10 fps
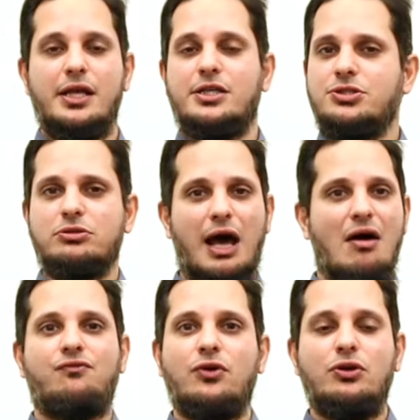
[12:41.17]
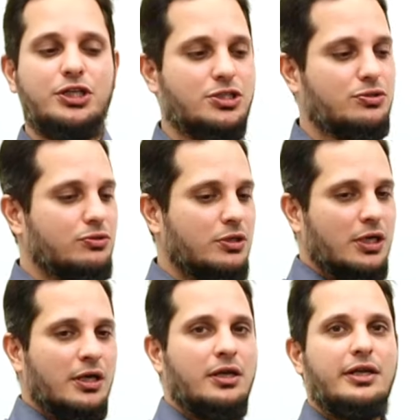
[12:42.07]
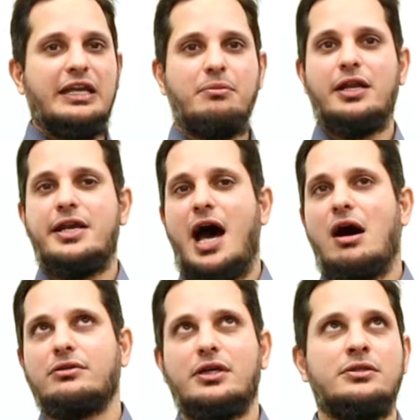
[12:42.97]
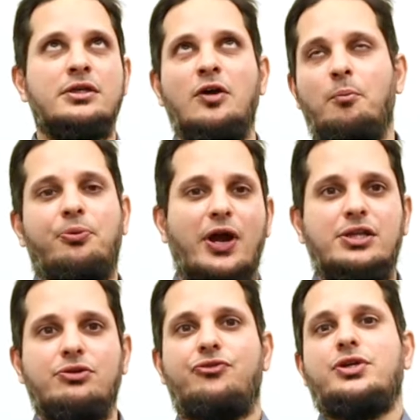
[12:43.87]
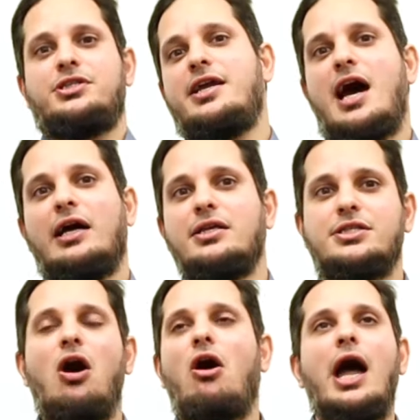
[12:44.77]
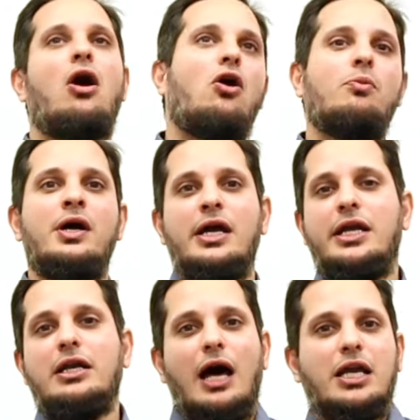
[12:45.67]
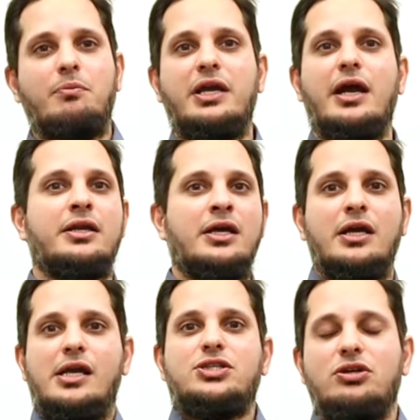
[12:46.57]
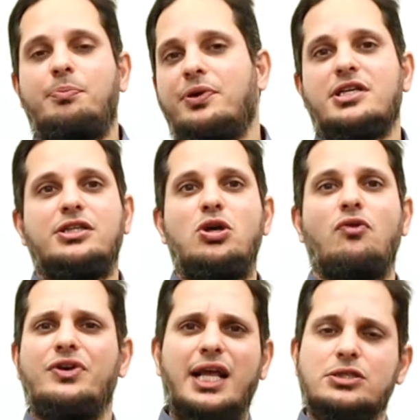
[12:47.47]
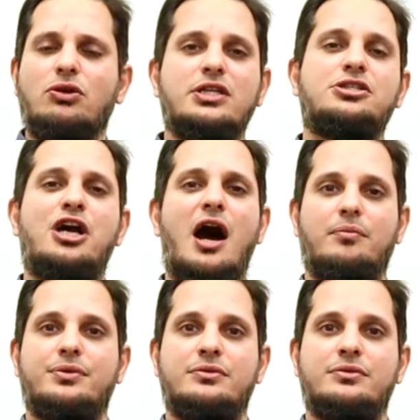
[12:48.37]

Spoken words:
It's not time for you just to email it out and pray to the real estate guy and say, oh, I hope he liked me and he's going to present the offer. That's not his job.